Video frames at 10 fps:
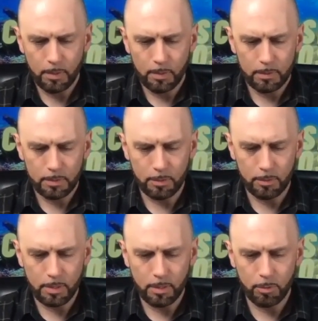Still
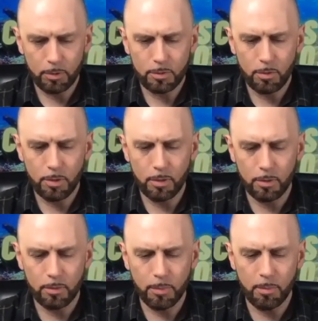not able to turn it.
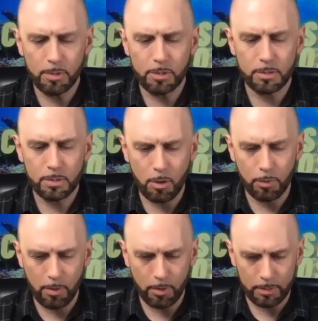Oh, maybe just, oh,
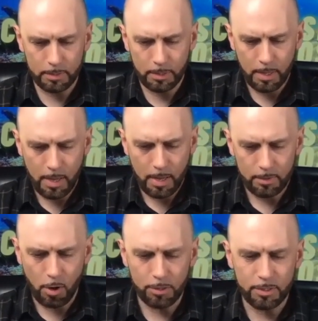there it is. It's
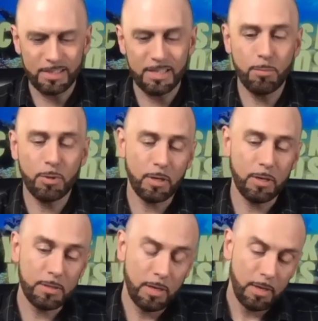hard to see
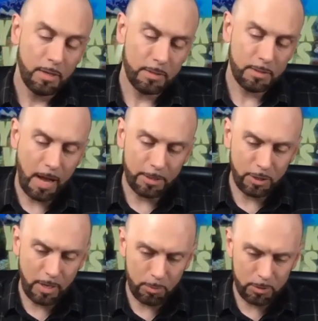because Scotch
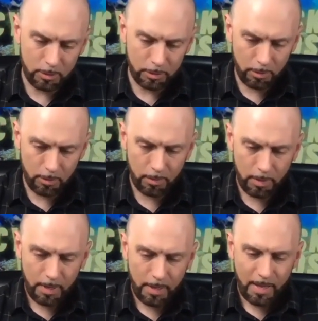tape is clear
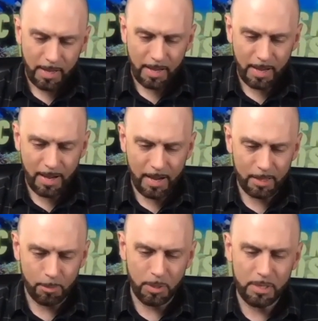and
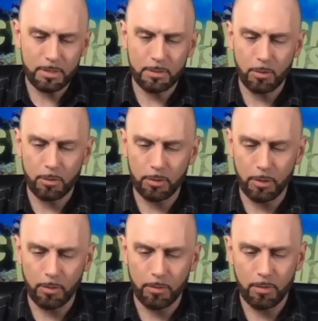the pieces are
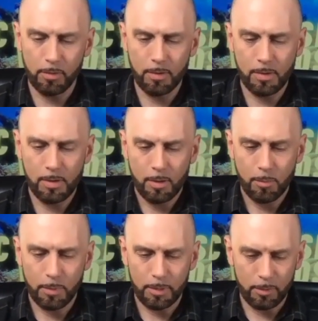clear.
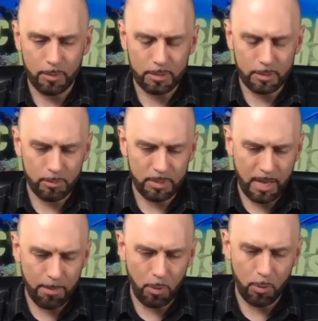But there is some
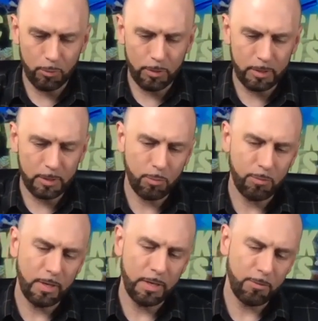tape holding this,
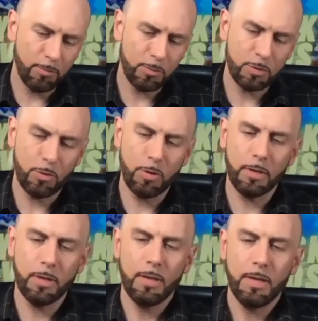preventing it from turning.
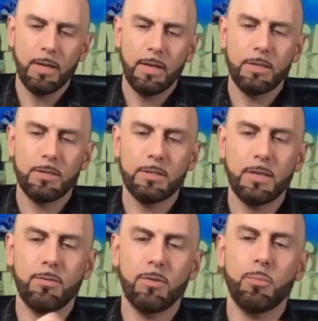Just
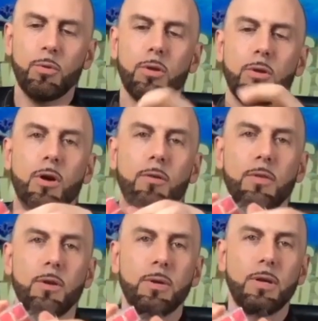have to pull it off.
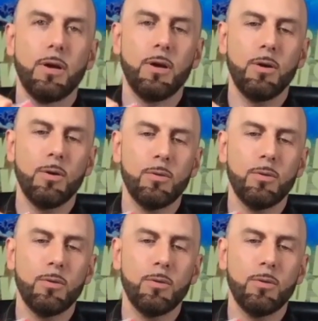There we go.